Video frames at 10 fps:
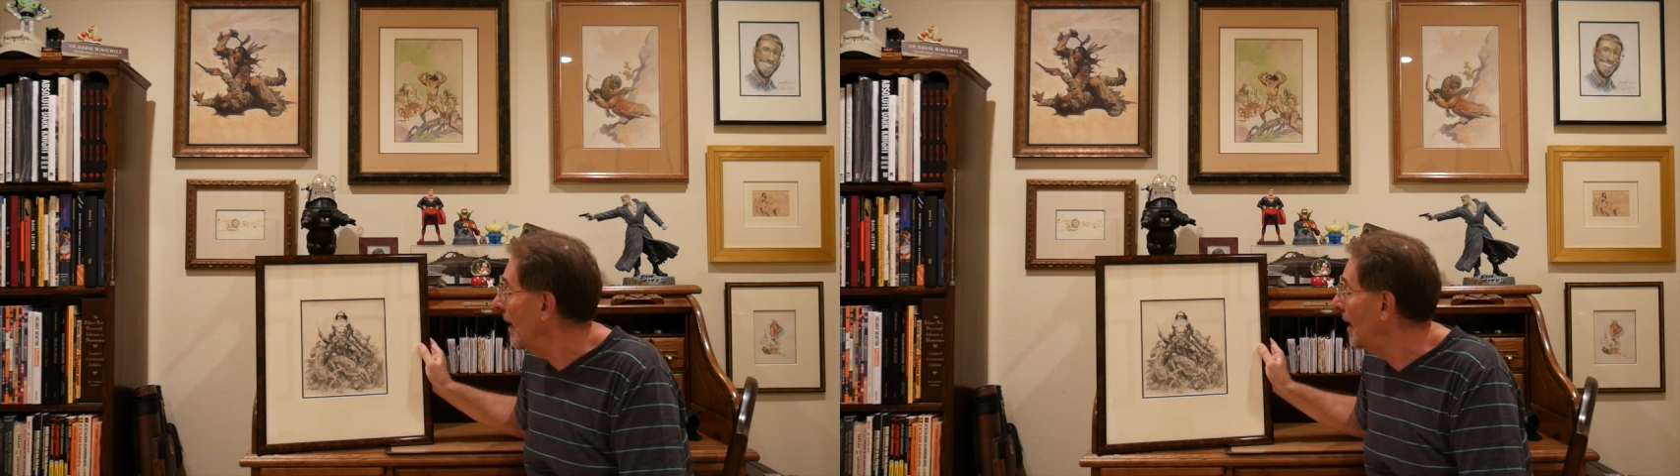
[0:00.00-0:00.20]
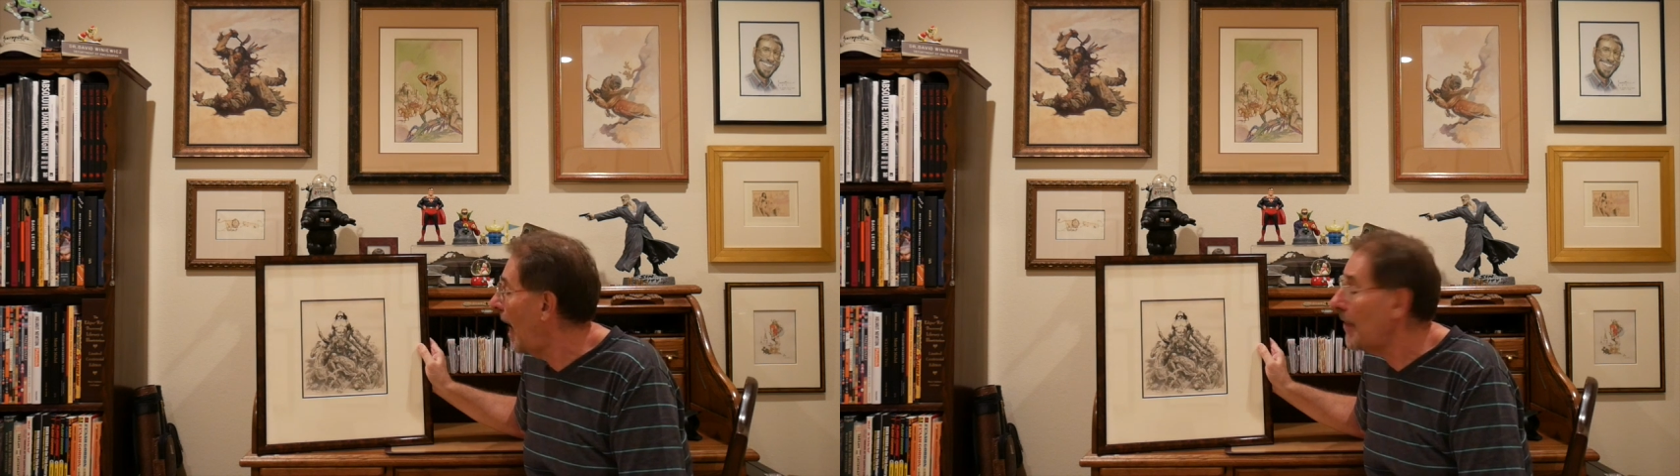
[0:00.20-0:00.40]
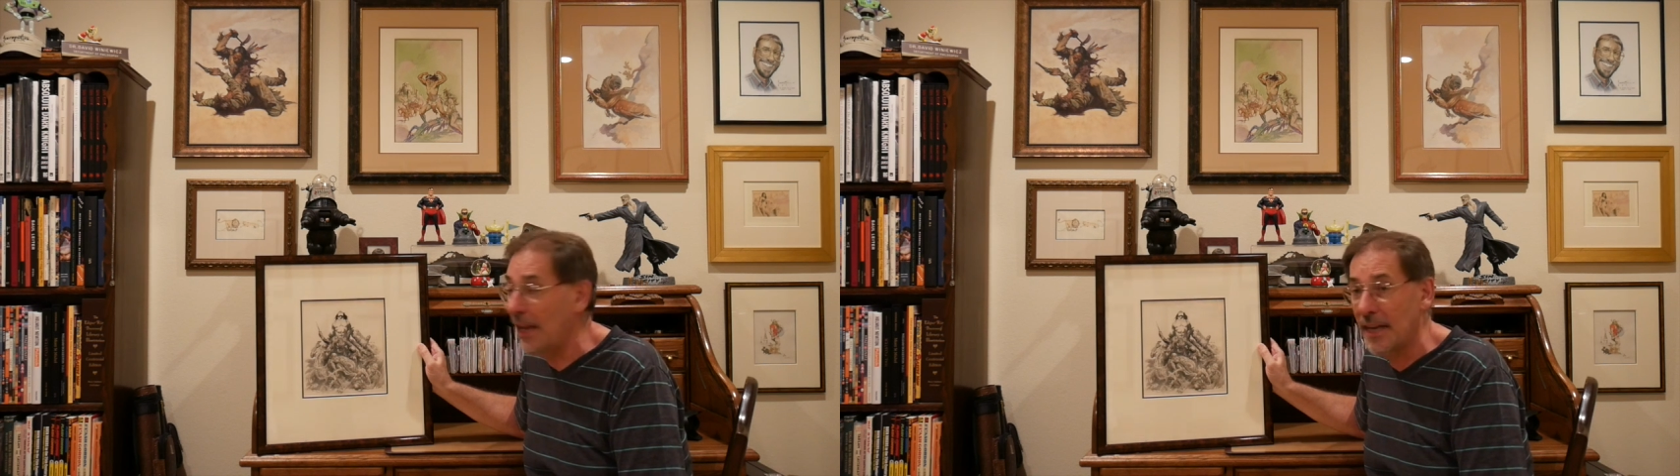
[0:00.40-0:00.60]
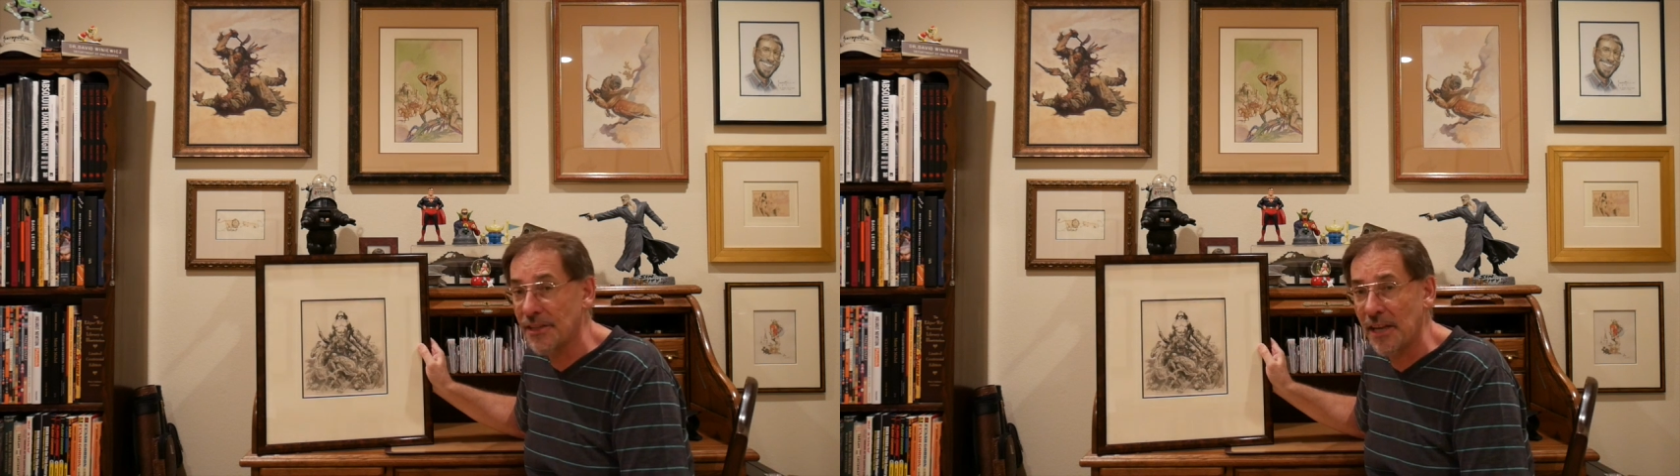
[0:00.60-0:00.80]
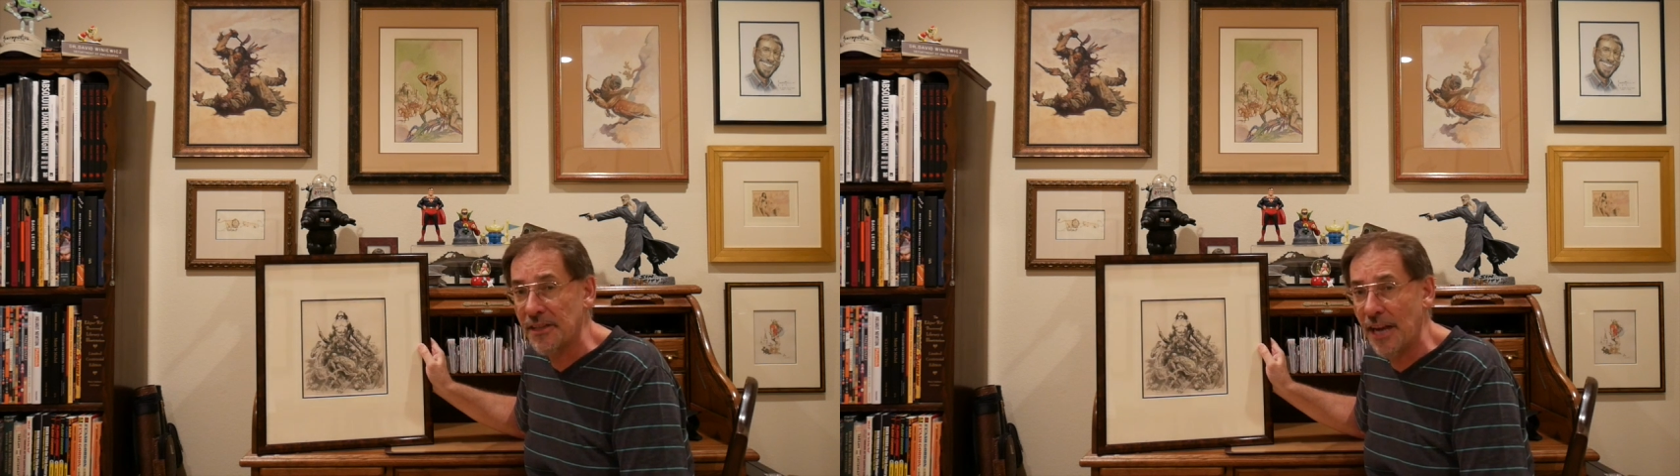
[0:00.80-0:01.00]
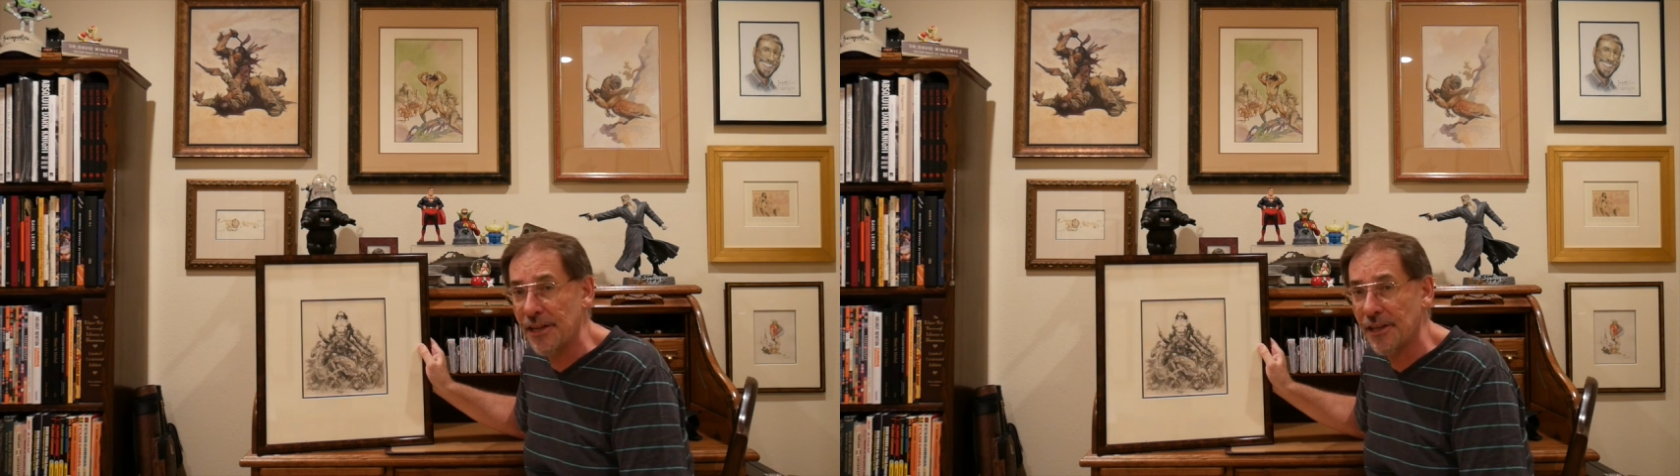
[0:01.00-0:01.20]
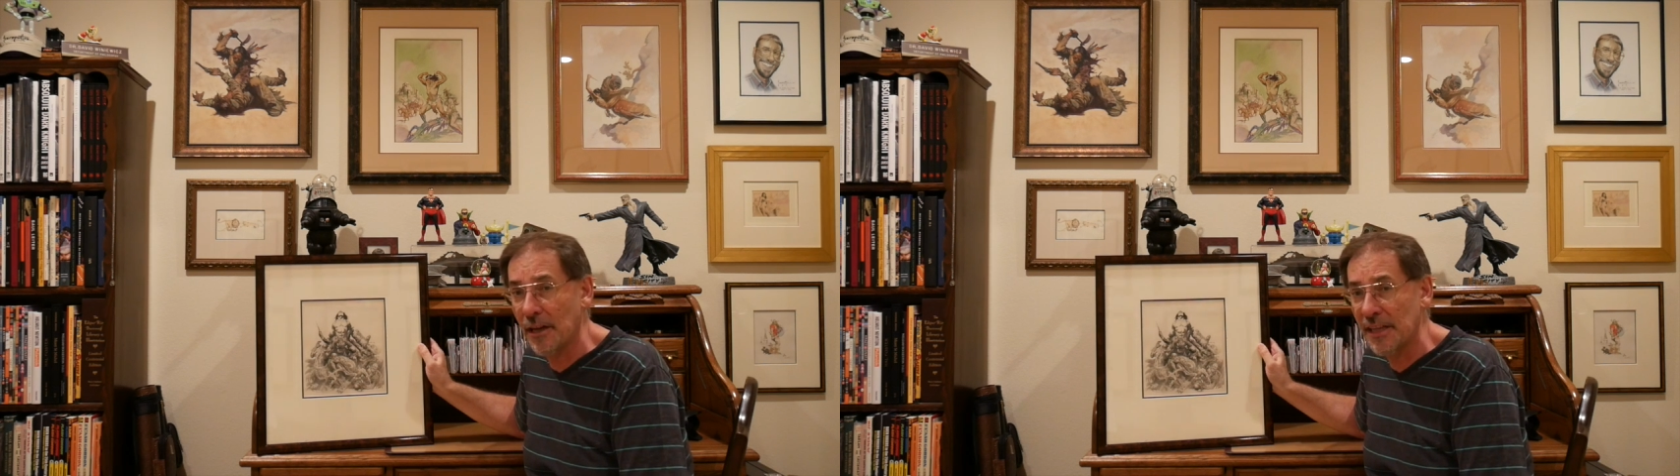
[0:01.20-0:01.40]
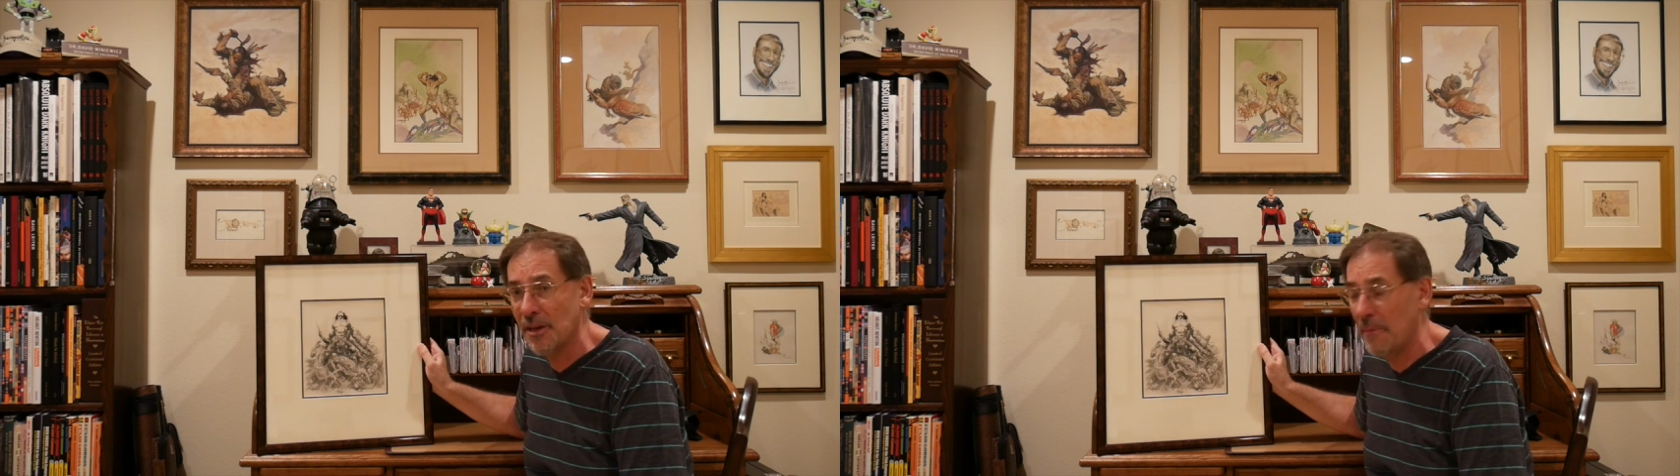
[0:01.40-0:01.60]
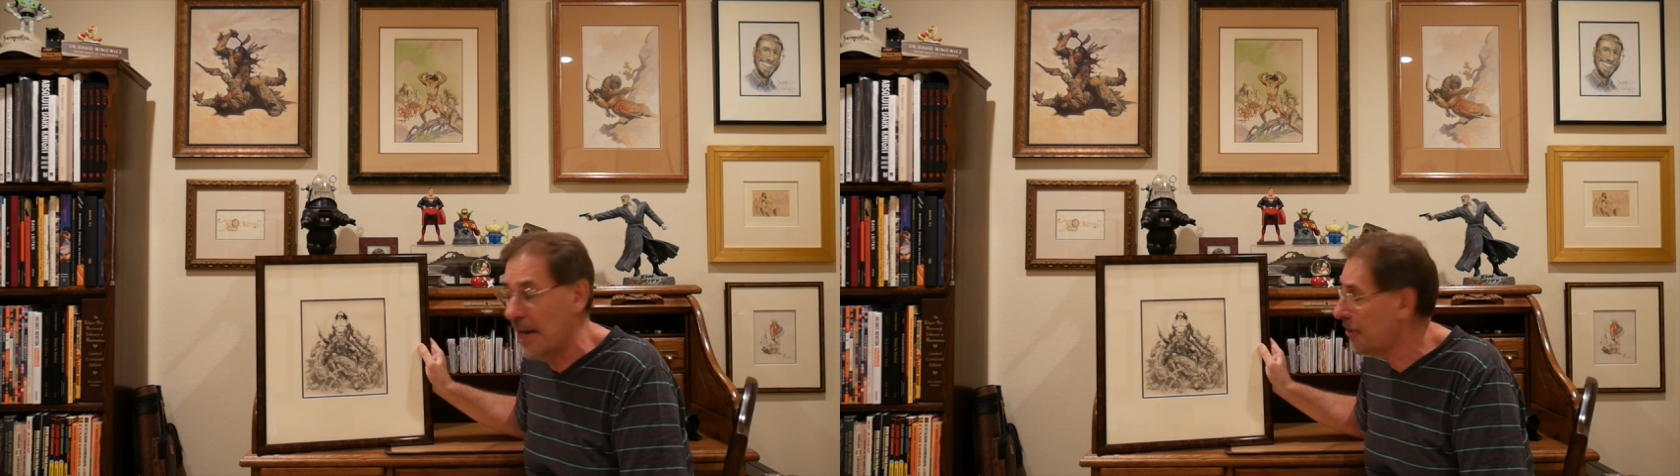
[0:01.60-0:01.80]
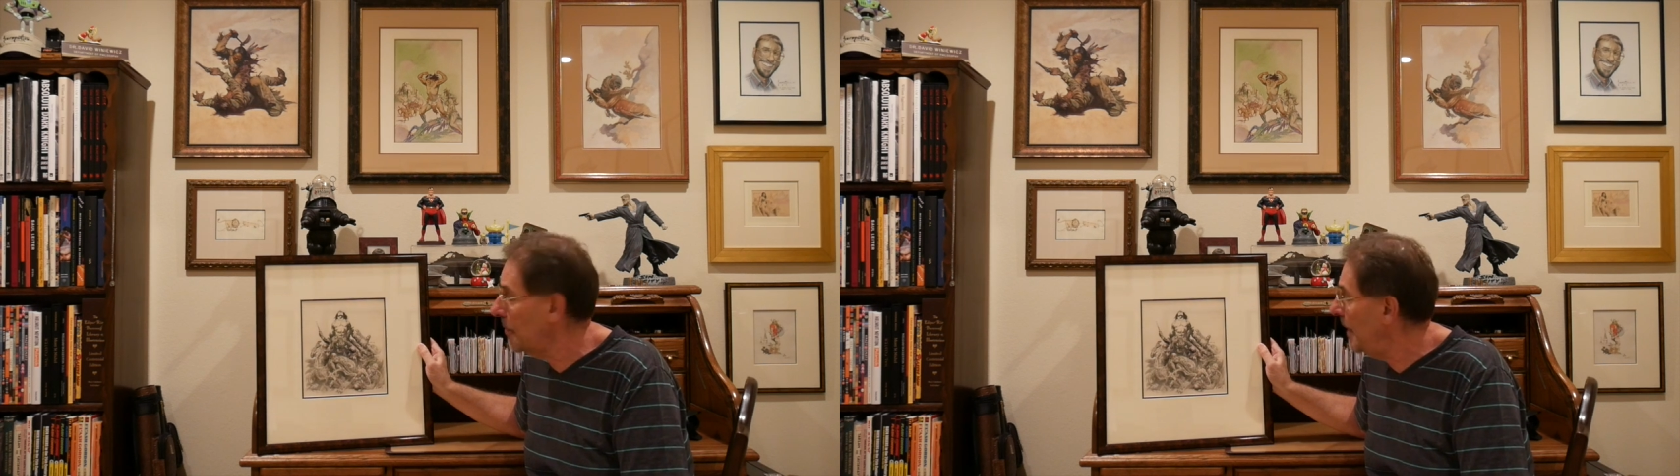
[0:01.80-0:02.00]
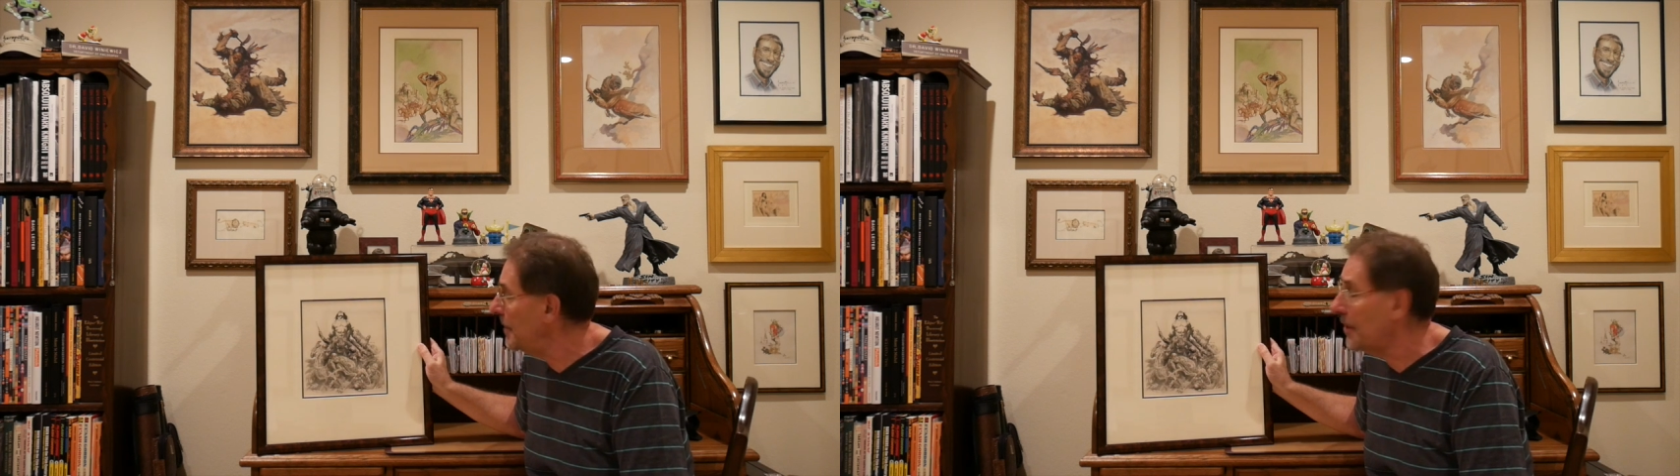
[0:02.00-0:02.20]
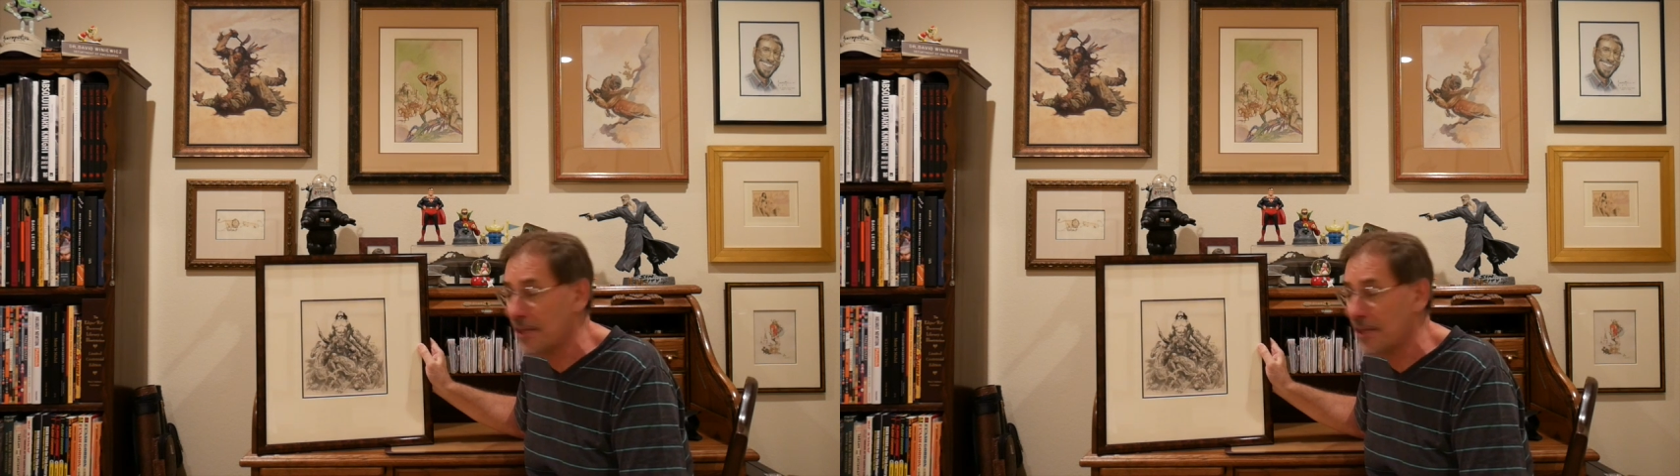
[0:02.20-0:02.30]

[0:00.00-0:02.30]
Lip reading: And I think it's sensational. It's a masterpiece.